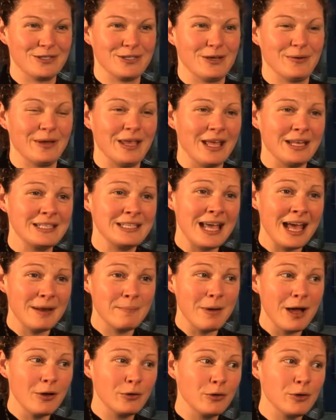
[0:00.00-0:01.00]
So again,
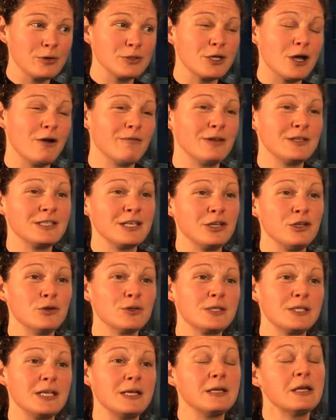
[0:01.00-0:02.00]
10 bottlenose dolphins and
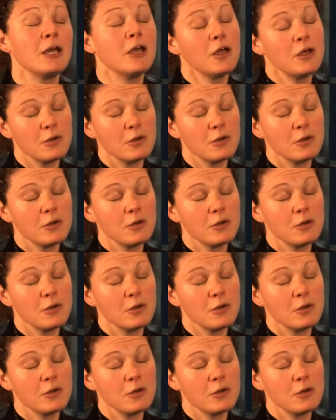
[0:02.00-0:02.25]
you'll see